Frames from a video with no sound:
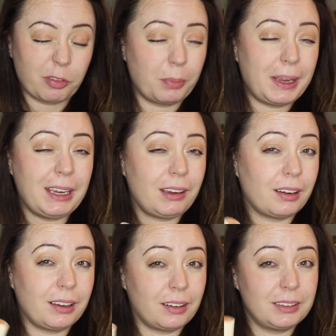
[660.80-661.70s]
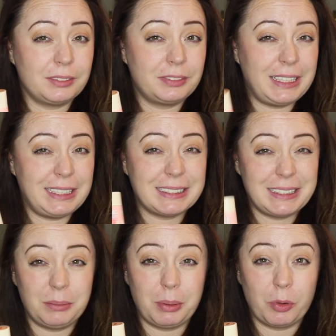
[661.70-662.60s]
For me, I kind of need a
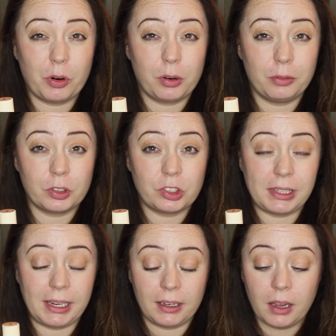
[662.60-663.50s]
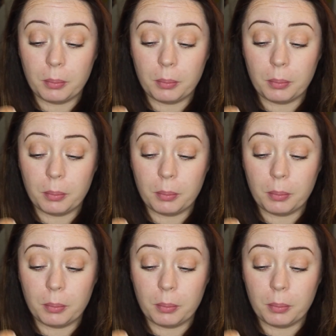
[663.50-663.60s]
little bit more coverage, I think.